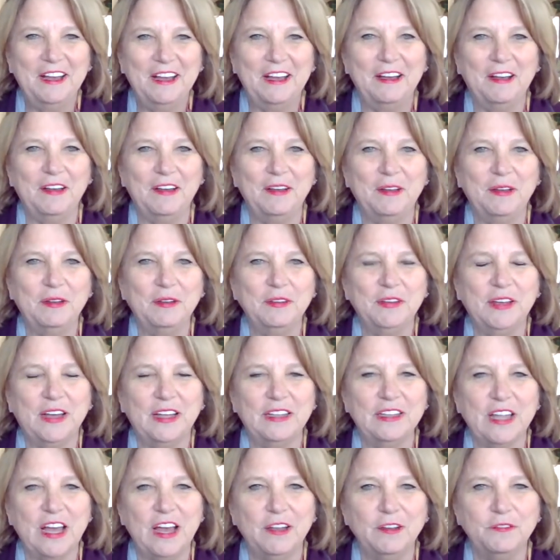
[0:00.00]

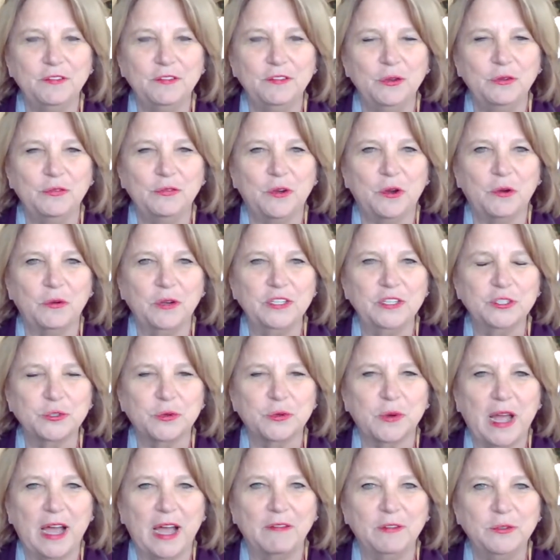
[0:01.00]
A lot of you have already
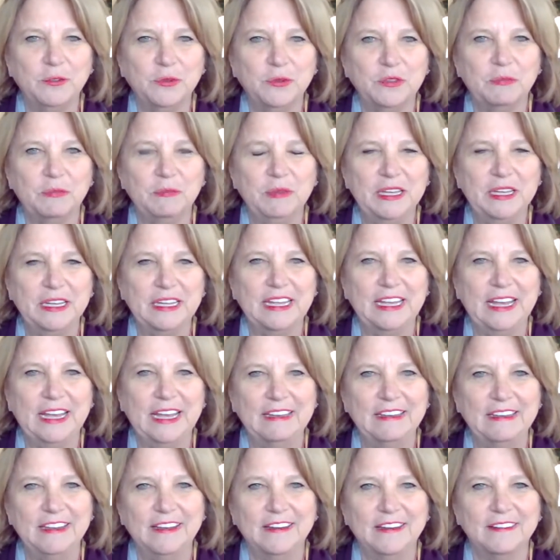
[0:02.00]
traveled with me to
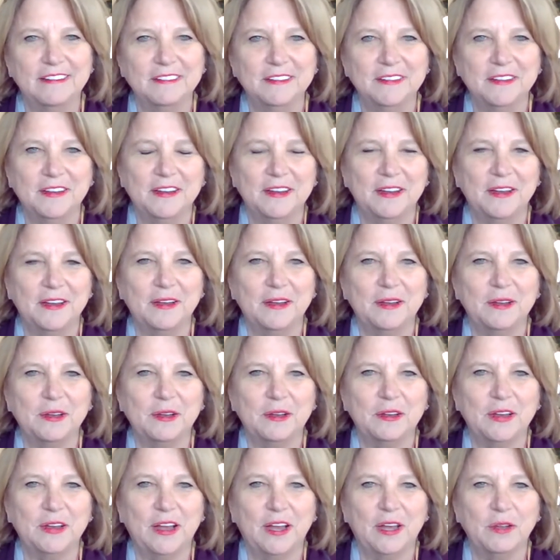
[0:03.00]
Kenya
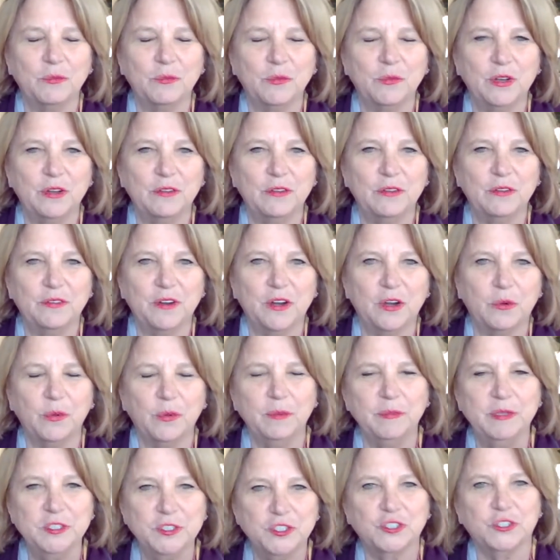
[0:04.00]
on one of our
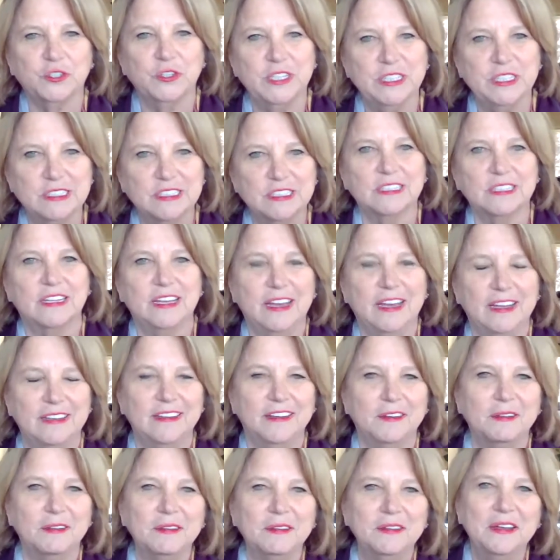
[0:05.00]
women's journeys to
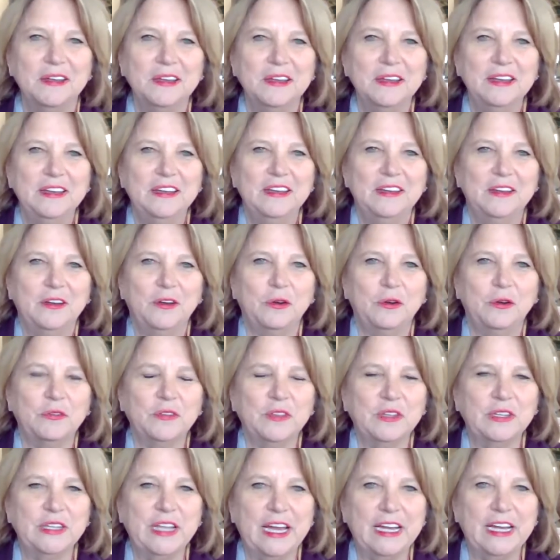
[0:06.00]
Kenya over
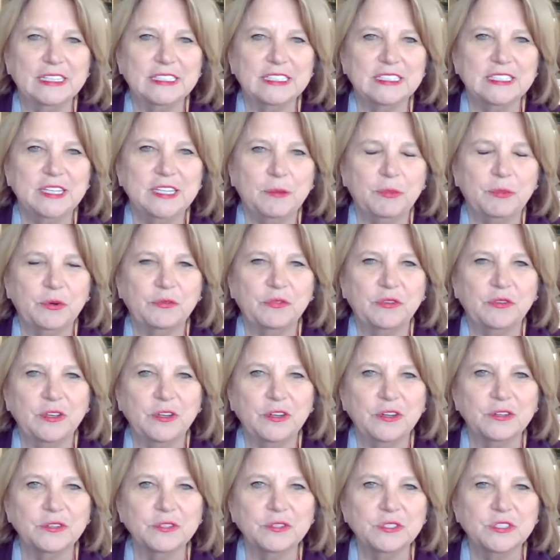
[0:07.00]
the last number of
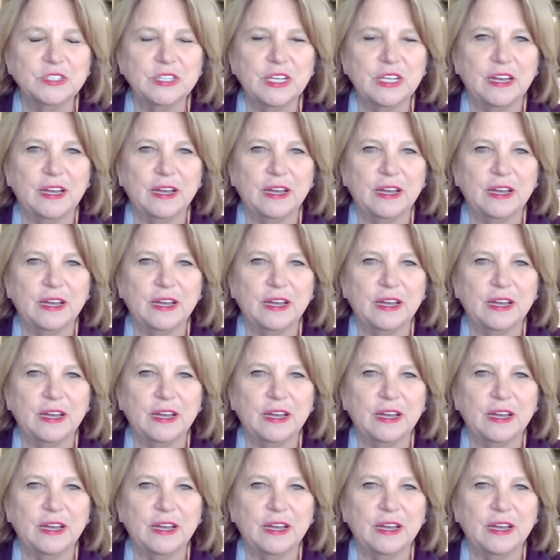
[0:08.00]
years.